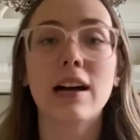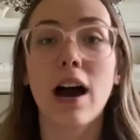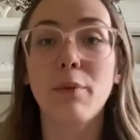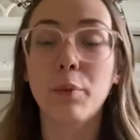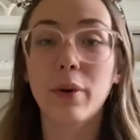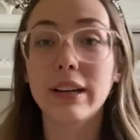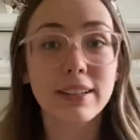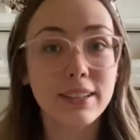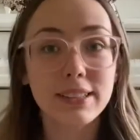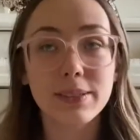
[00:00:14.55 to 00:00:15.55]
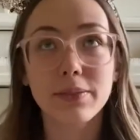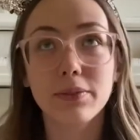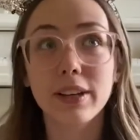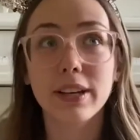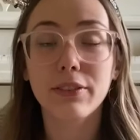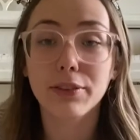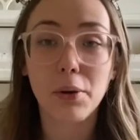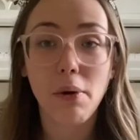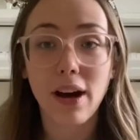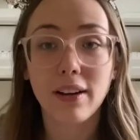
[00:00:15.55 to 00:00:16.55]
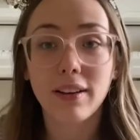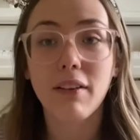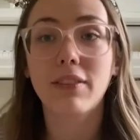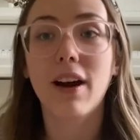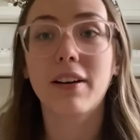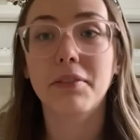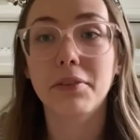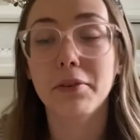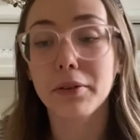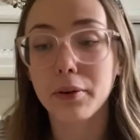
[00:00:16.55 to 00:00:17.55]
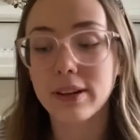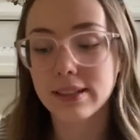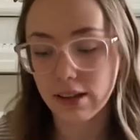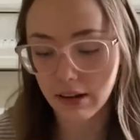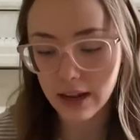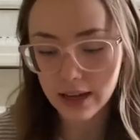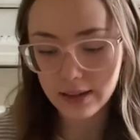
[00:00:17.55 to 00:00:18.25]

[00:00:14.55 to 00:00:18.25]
I've wanted to do this video for a while and I've gotten a few requests on it,